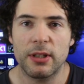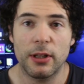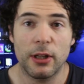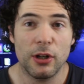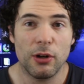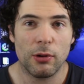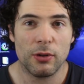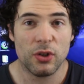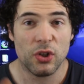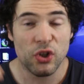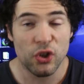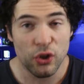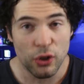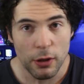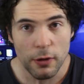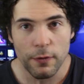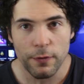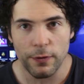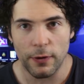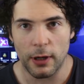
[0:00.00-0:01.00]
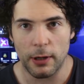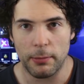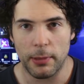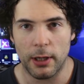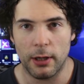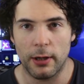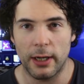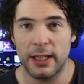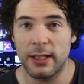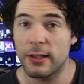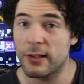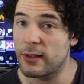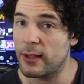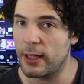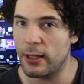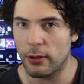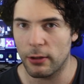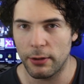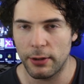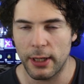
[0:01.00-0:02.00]
so they're not so far behind as
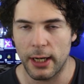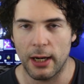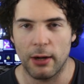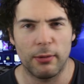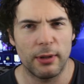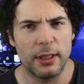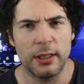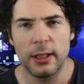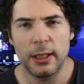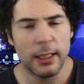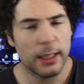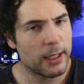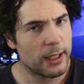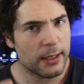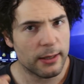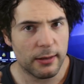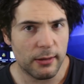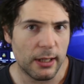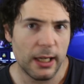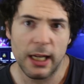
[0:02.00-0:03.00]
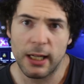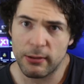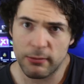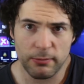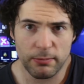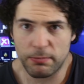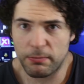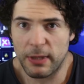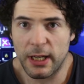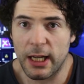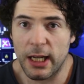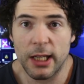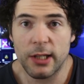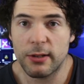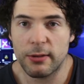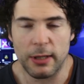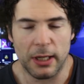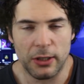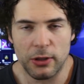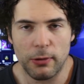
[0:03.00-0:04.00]
they are now. And it
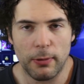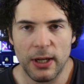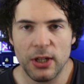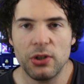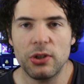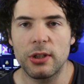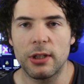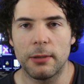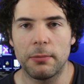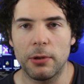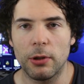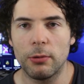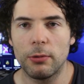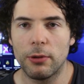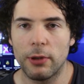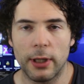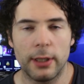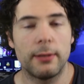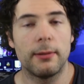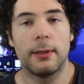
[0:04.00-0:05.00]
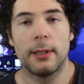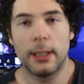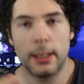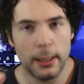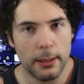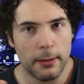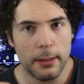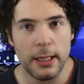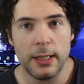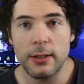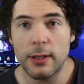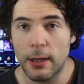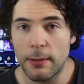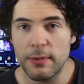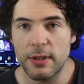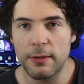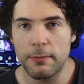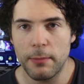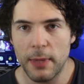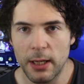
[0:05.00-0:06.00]
is unquestionable that in
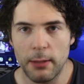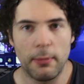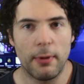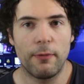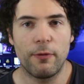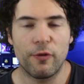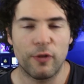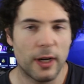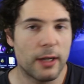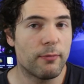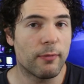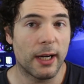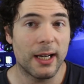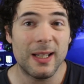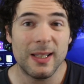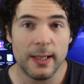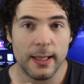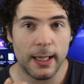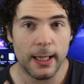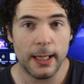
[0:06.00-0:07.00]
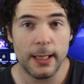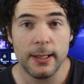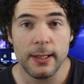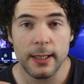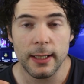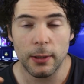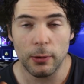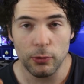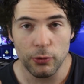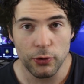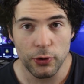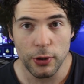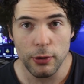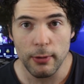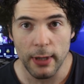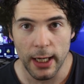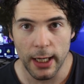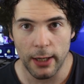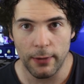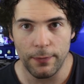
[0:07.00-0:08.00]
terms of minimum frame rates, Intel
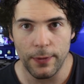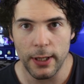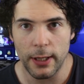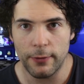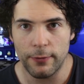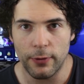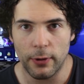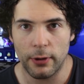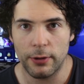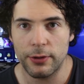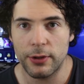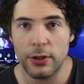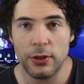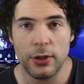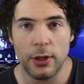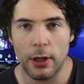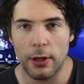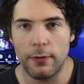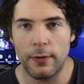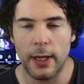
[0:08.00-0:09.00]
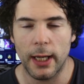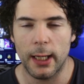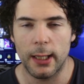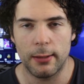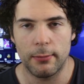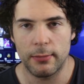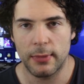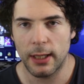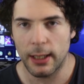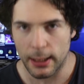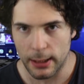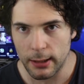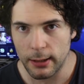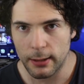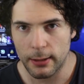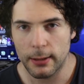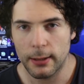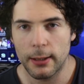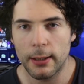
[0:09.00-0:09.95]
do have the advantage over A M D.